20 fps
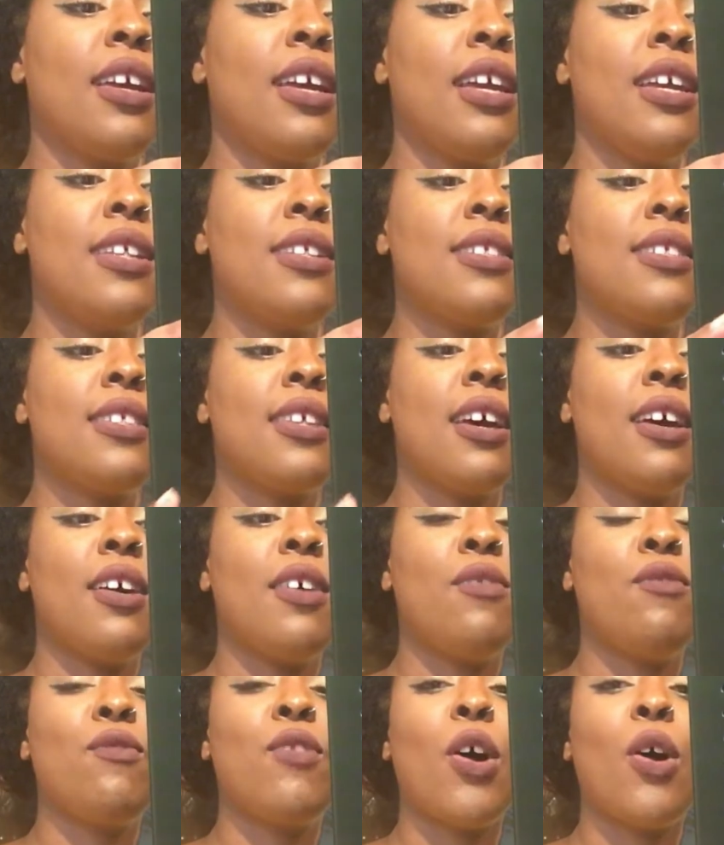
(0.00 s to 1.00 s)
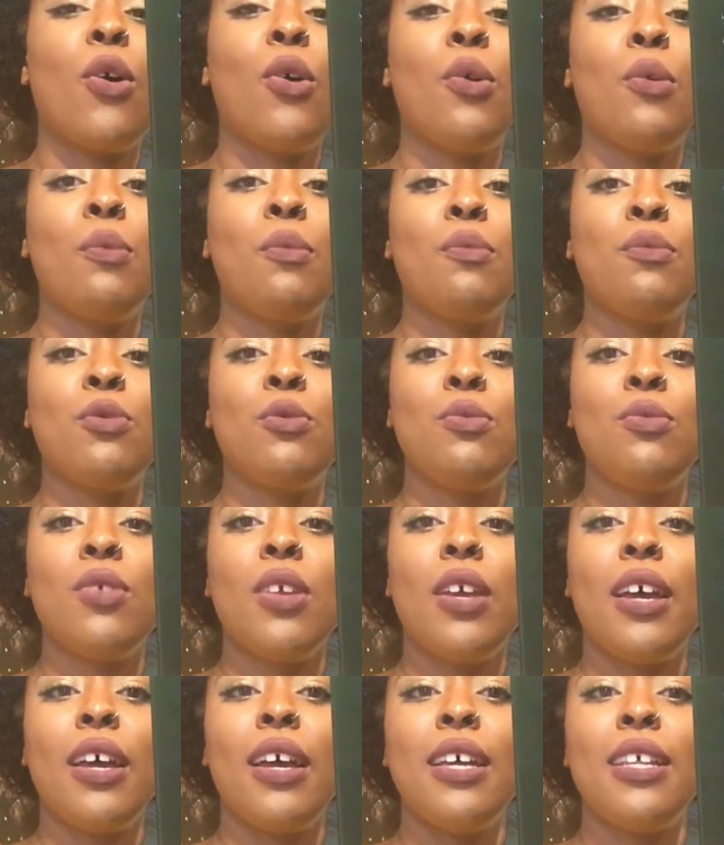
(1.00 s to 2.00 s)
It's foam
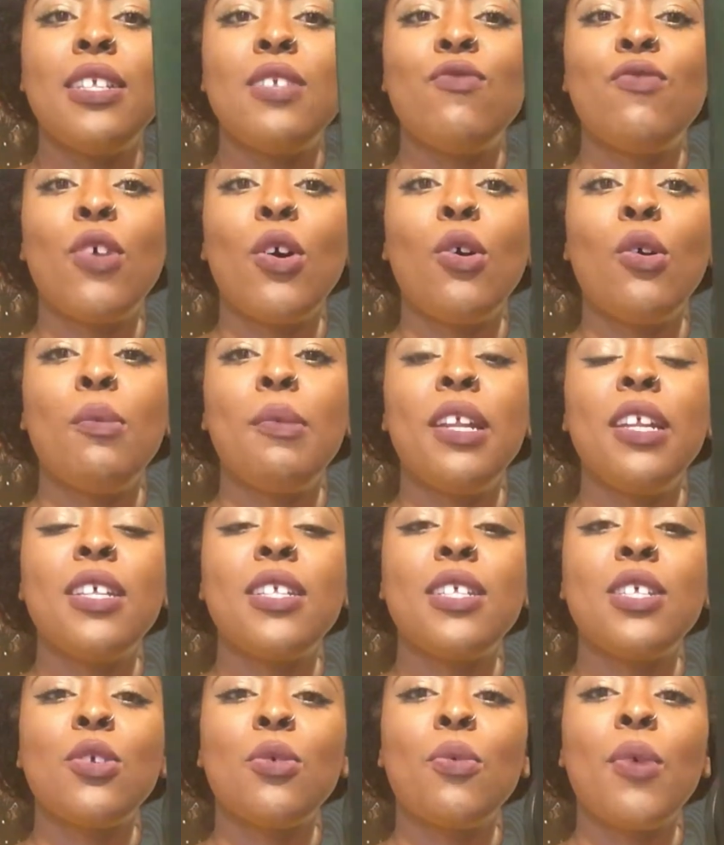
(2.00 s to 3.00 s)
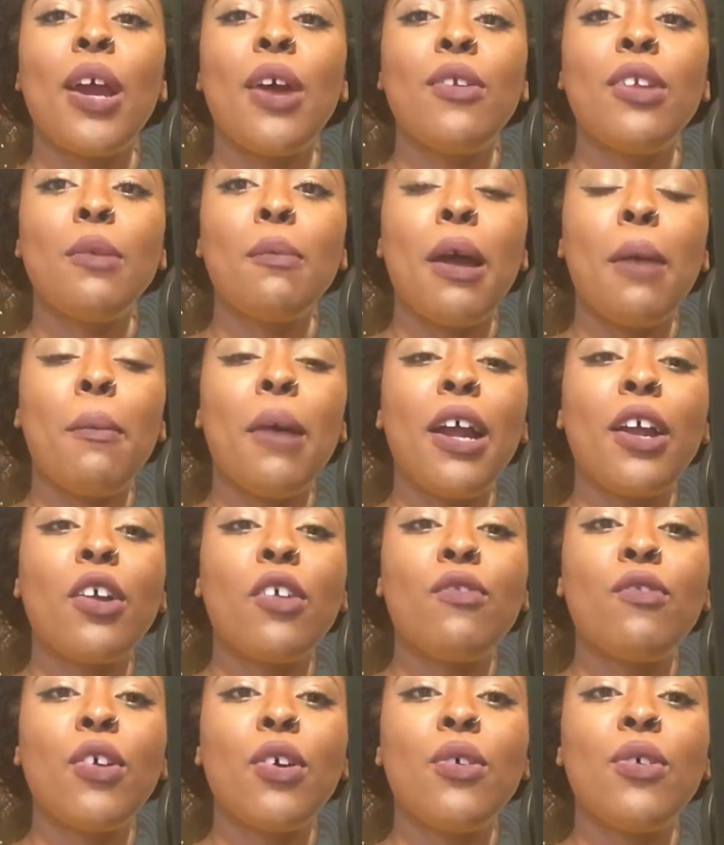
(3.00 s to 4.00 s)
it's foam and it's surrounding my
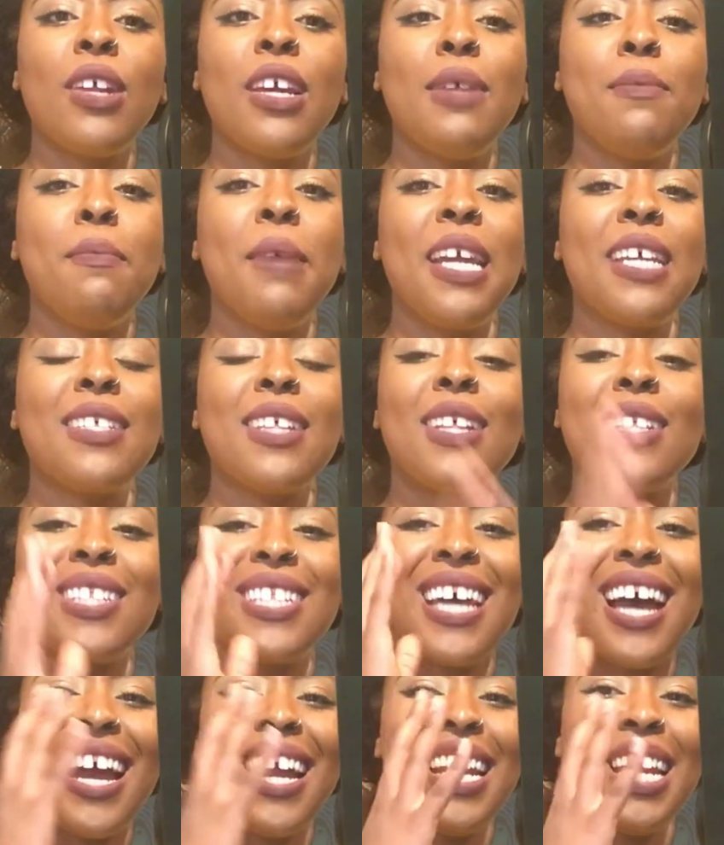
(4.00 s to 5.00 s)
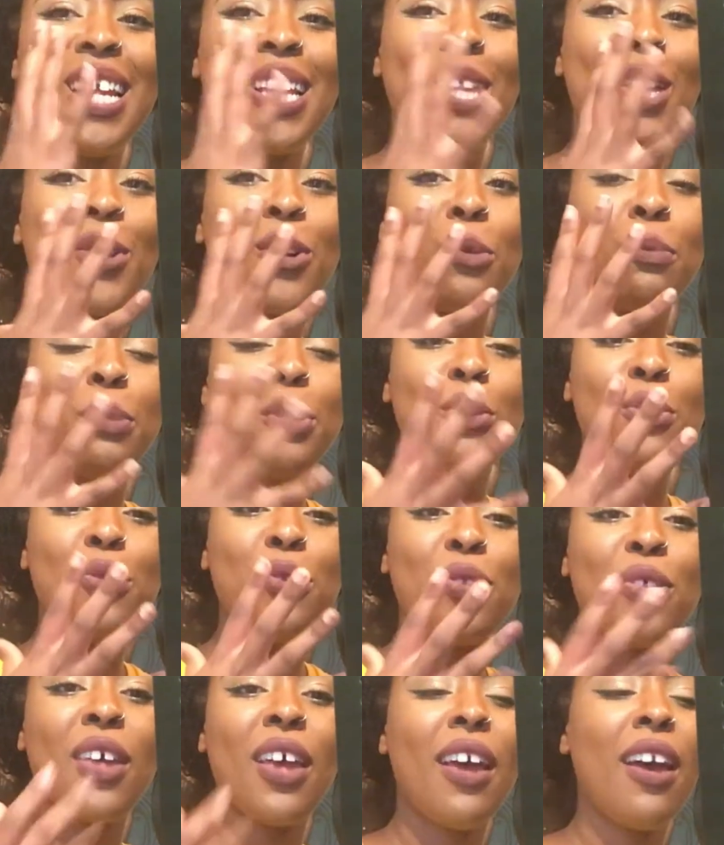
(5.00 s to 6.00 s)
microphone. It makes a tiny little
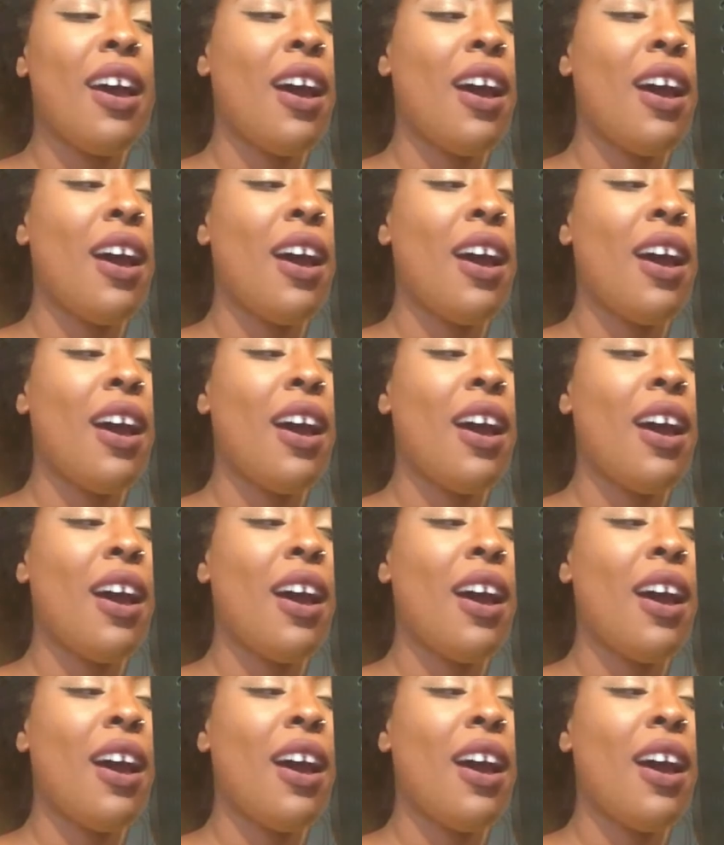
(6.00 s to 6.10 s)
booth.